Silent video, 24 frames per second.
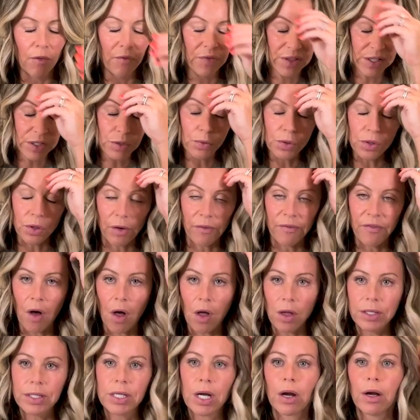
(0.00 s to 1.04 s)
This was on a
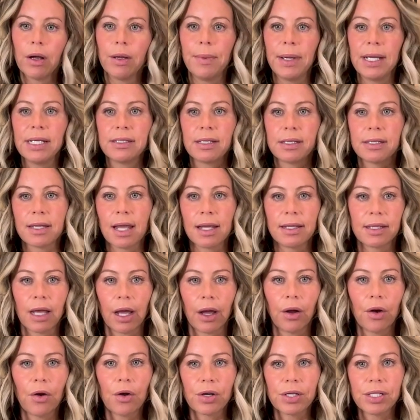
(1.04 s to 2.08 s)
voluntary basis, as I
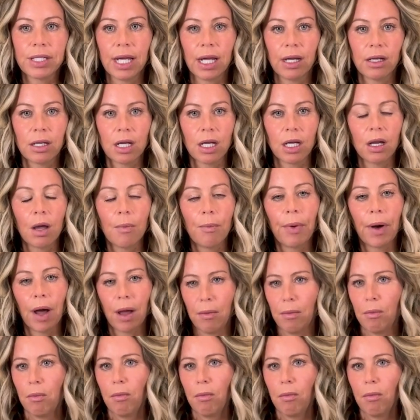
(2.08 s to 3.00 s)
understand it, but